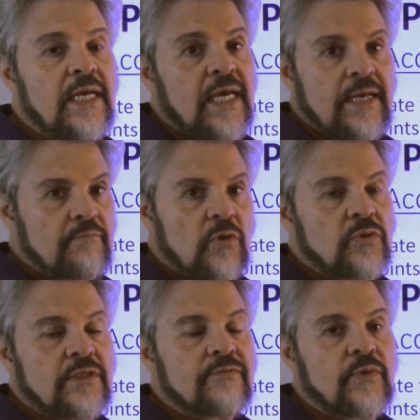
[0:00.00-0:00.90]
and
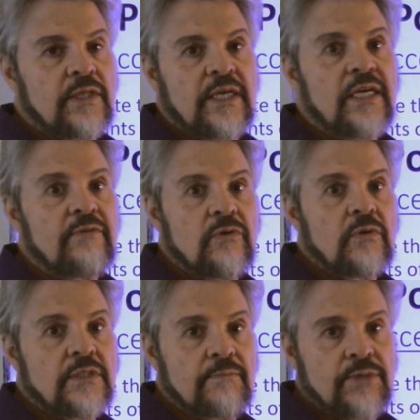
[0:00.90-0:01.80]
most of what they give you
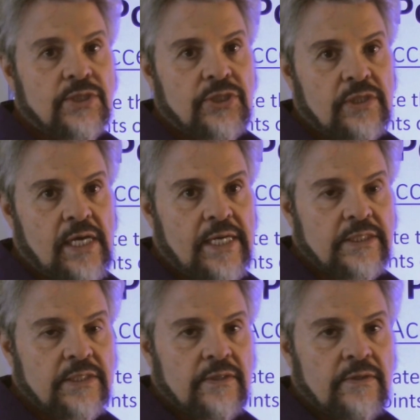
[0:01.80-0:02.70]
is a bunch of
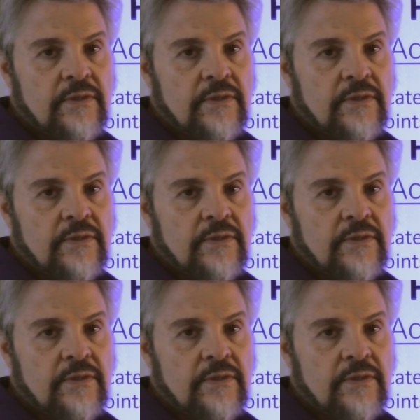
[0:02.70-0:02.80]
lies.